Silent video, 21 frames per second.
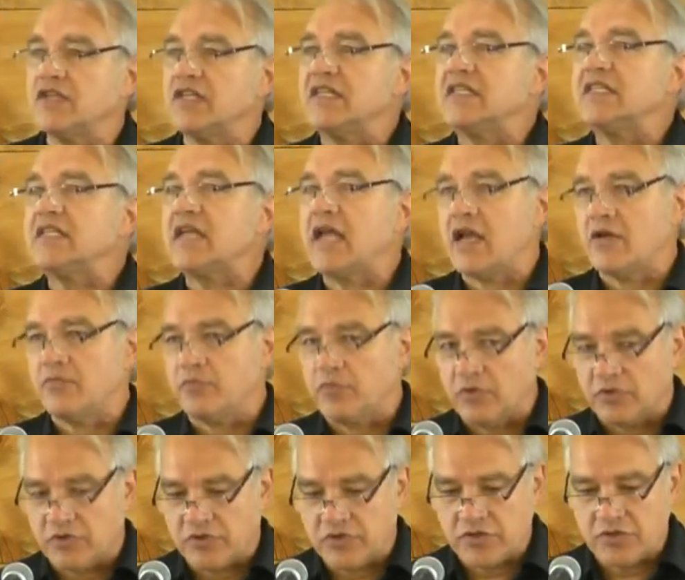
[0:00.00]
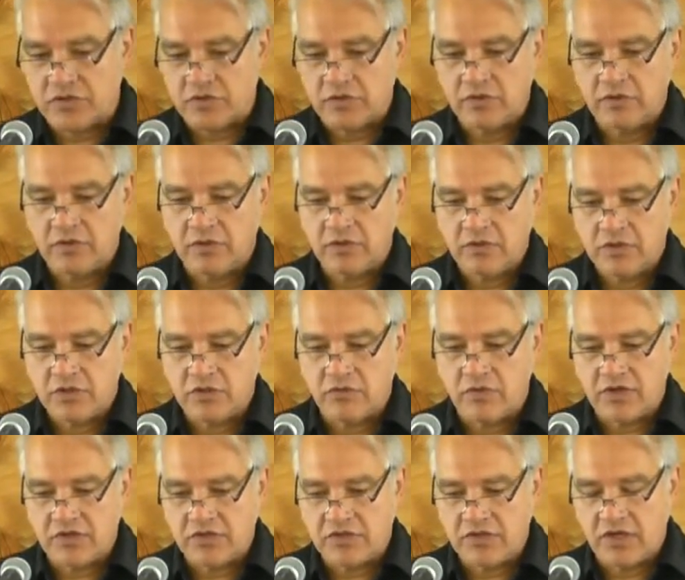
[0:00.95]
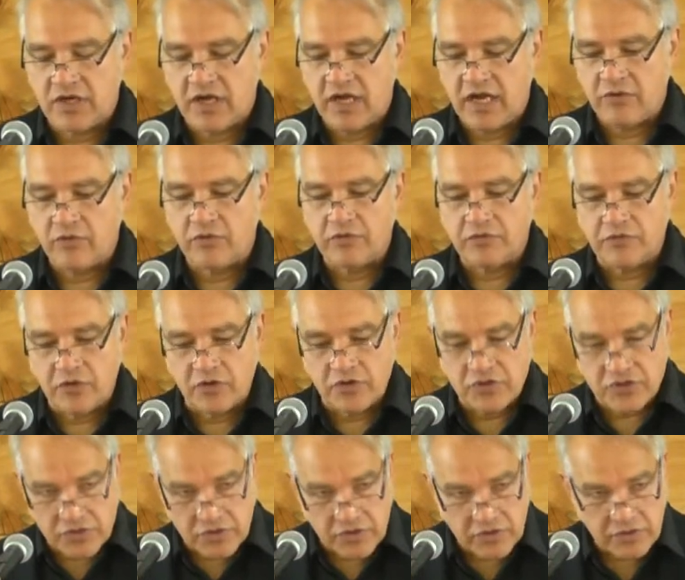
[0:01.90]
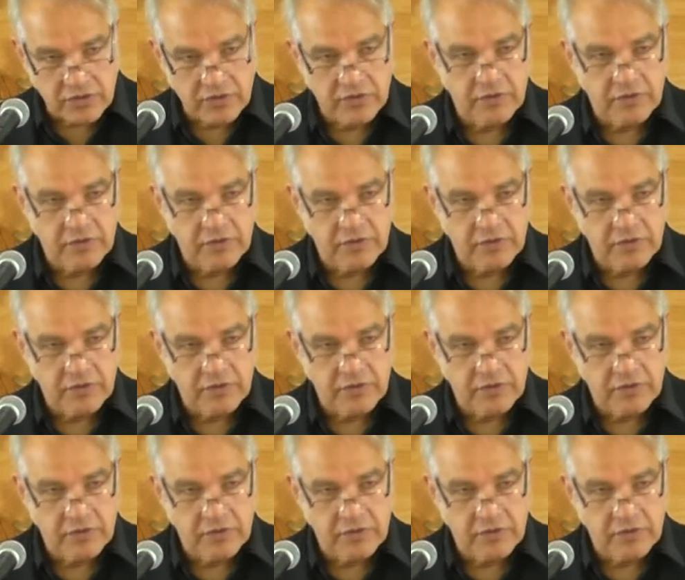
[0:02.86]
examples to us today. Well, first,